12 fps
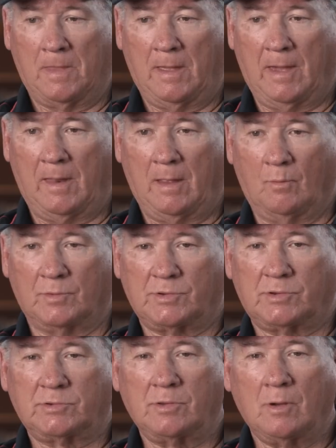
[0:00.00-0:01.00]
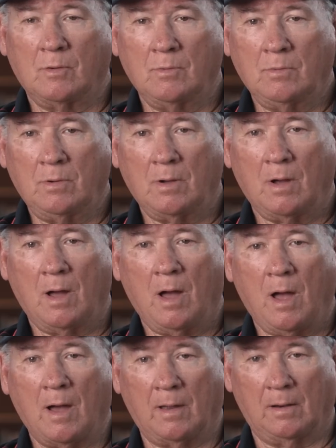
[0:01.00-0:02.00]
And it was so
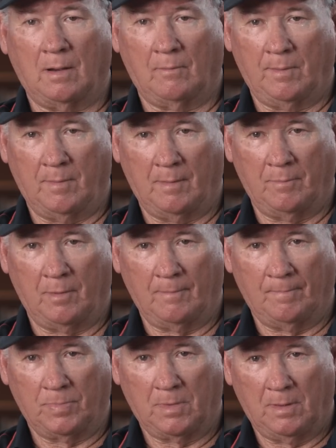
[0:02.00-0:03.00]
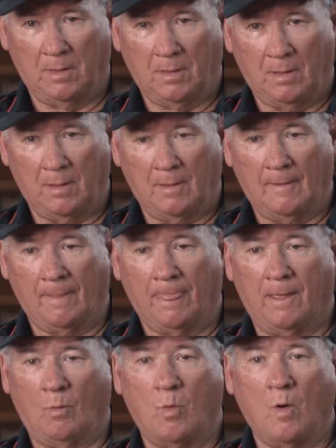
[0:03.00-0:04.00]
hot, I remember.
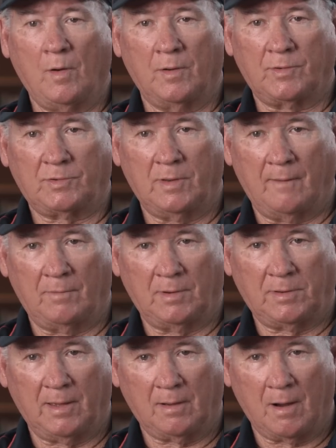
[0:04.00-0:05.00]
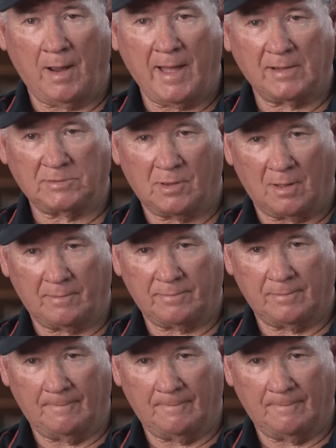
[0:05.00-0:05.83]
They warned us never to take our hats off.